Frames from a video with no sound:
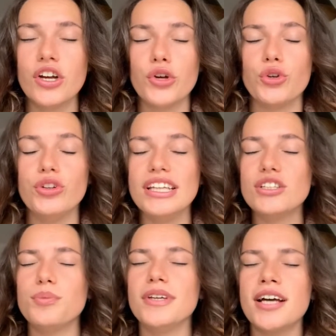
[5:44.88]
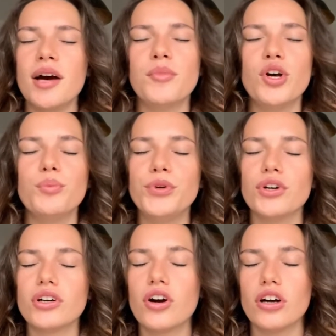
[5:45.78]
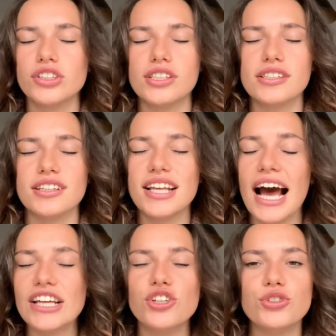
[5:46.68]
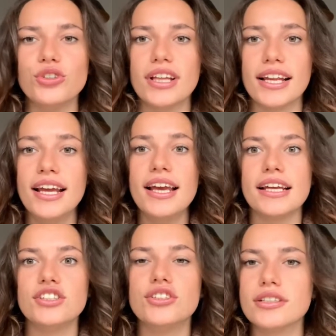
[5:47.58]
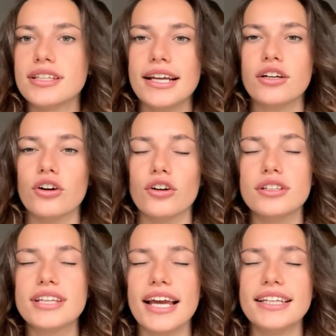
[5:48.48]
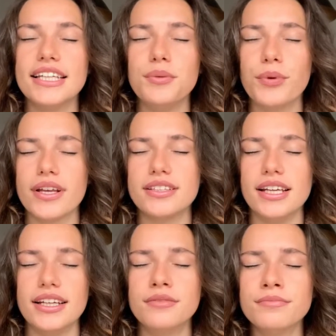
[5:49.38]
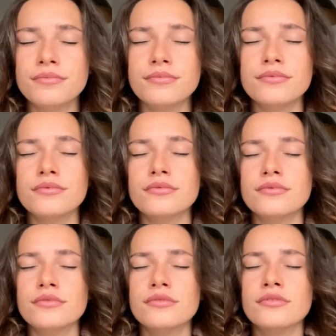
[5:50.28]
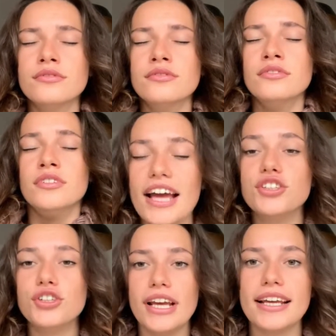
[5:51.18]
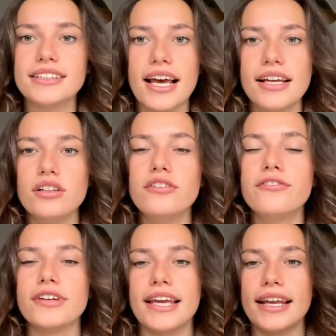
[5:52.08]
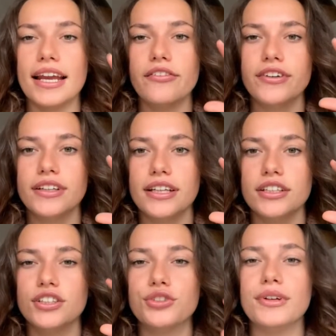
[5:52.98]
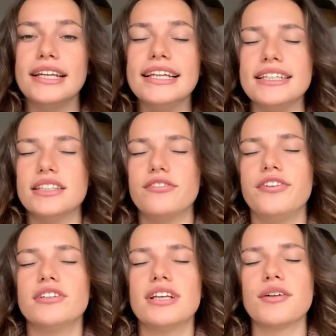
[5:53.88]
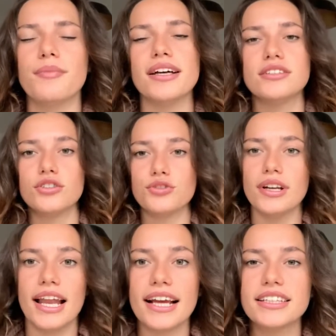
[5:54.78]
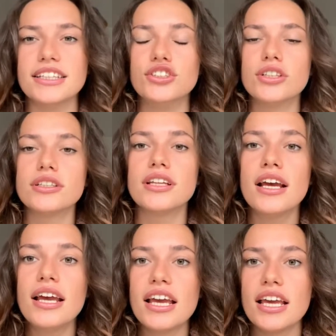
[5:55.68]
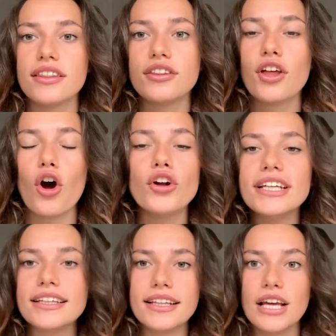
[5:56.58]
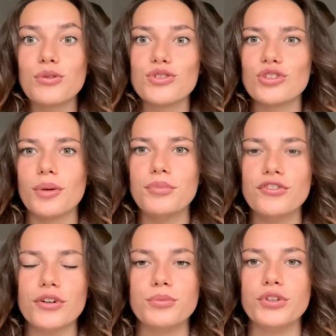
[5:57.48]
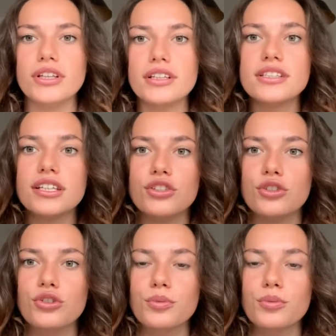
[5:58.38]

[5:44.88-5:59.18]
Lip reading: You need to become pure consciousness. How you do that is just let go. Take deep breaths in. As you exhale, forget everything. Just release. It feels like muscles relaxing. Just the only thing that will stop you from doing this is you.